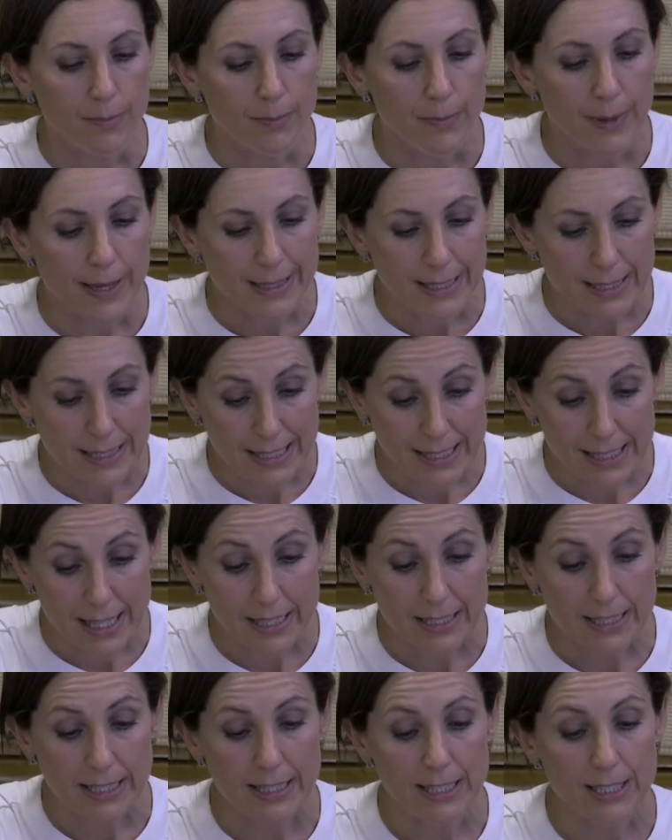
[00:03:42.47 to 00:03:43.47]
But there's
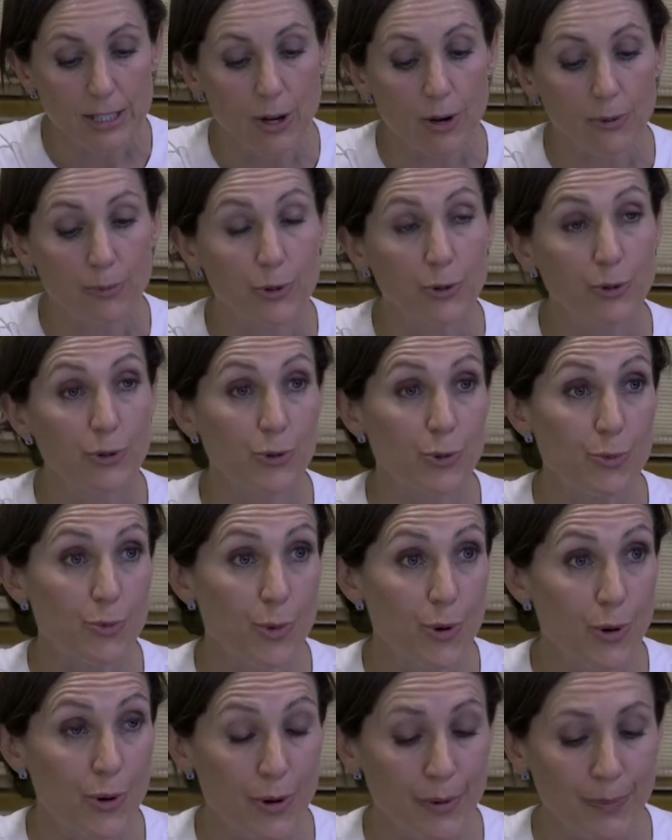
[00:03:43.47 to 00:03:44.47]
certainly scope to do
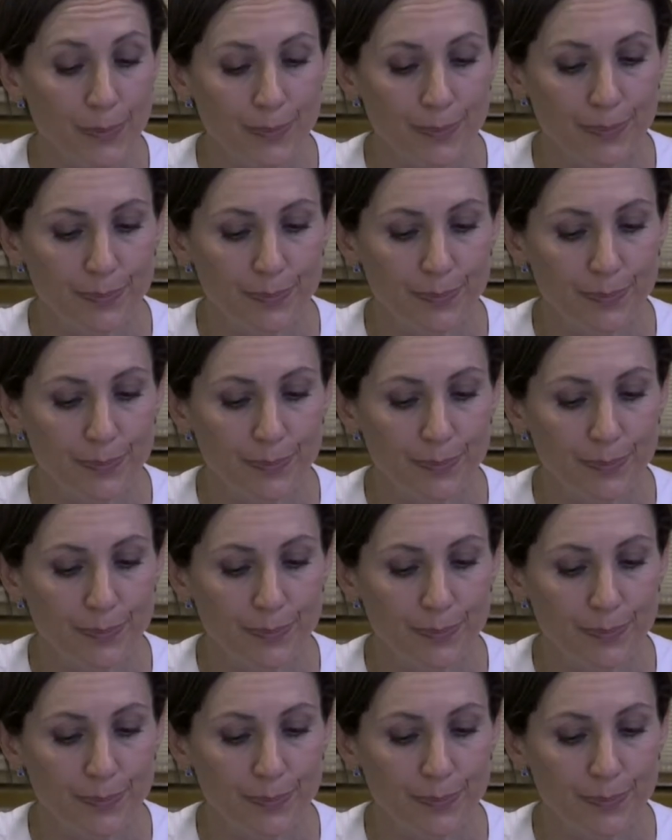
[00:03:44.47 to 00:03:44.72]
more.